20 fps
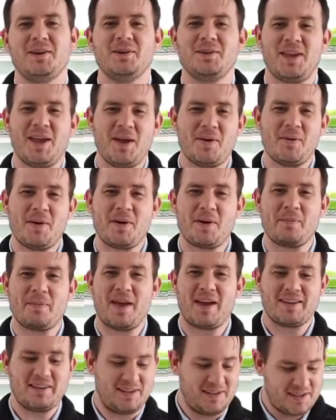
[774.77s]
Okay, welcome
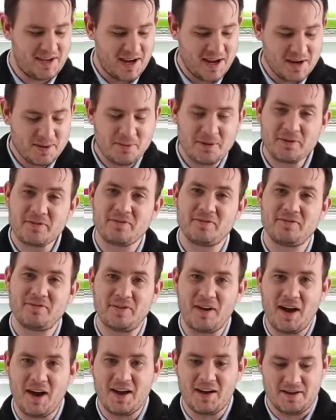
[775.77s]
back to day number
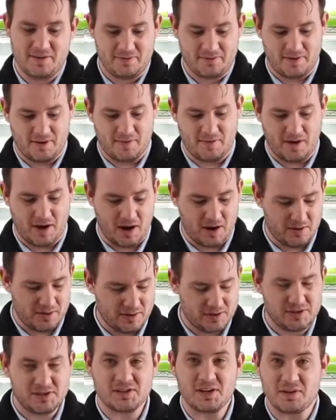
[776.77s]
5 of
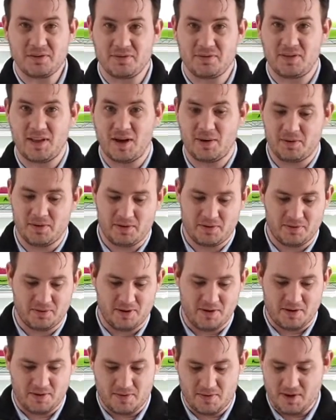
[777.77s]
our sunflower
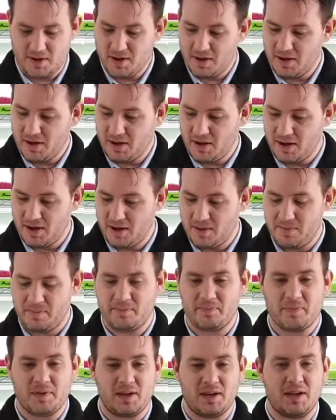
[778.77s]
grow.
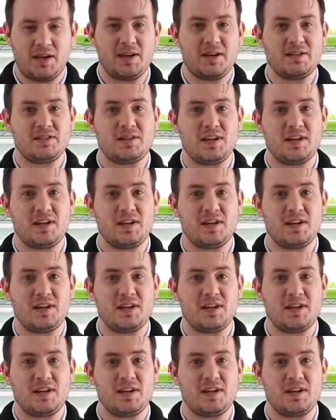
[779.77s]
It is